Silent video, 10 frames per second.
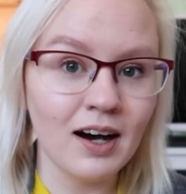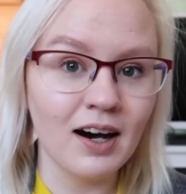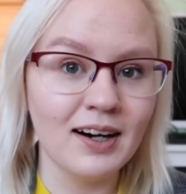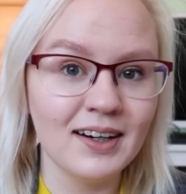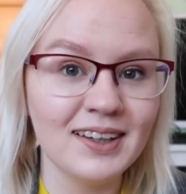
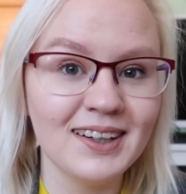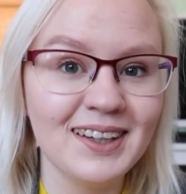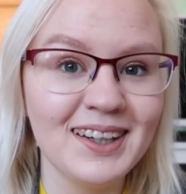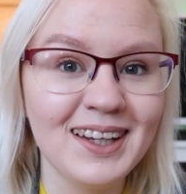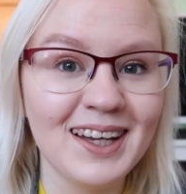
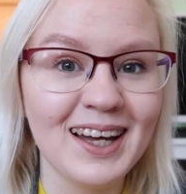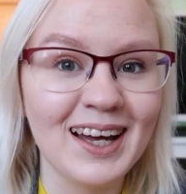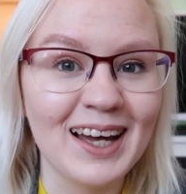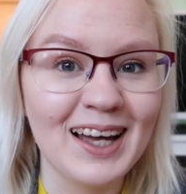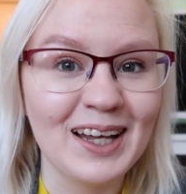Hi
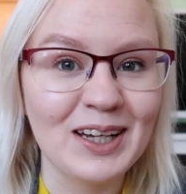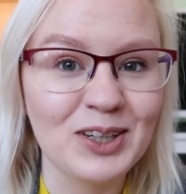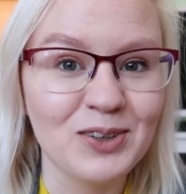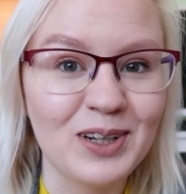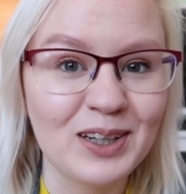
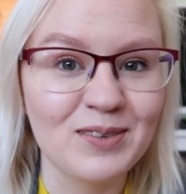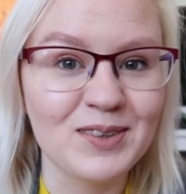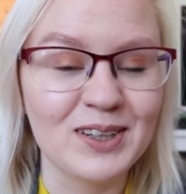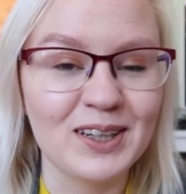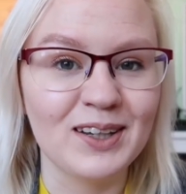and welcome
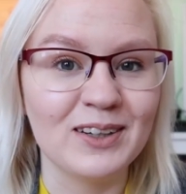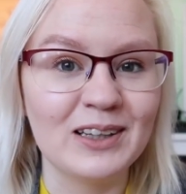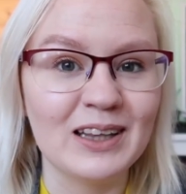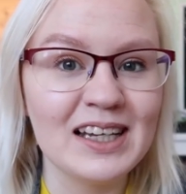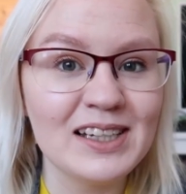to another
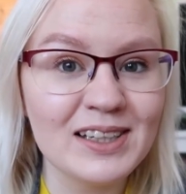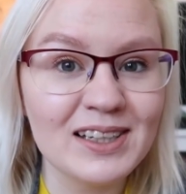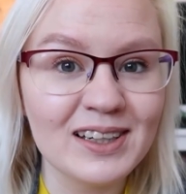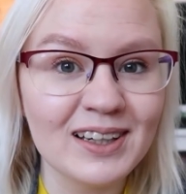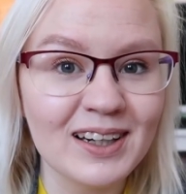
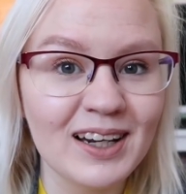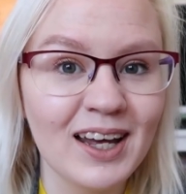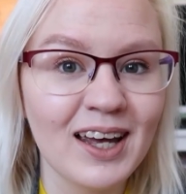lesson.